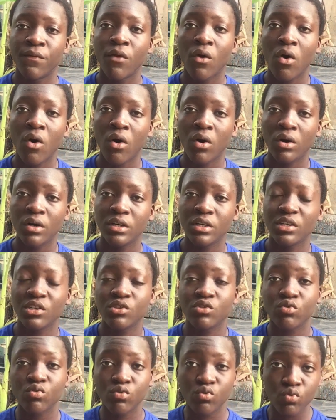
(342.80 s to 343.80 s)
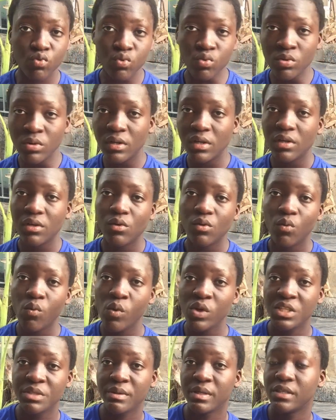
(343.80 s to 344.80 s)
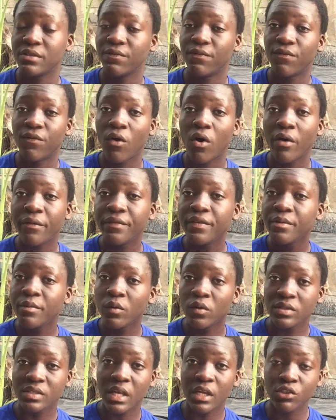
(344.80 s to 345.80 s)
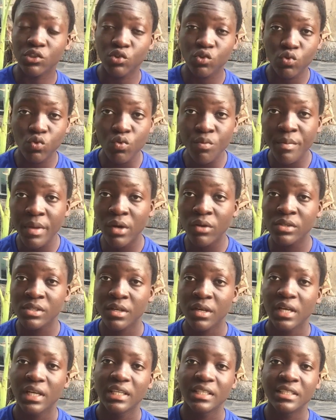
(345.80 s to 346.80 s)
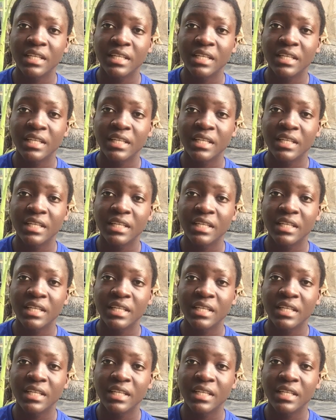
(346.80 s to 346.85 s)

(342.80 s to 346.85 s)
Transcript: 4:2, which is 4 females and 2 males,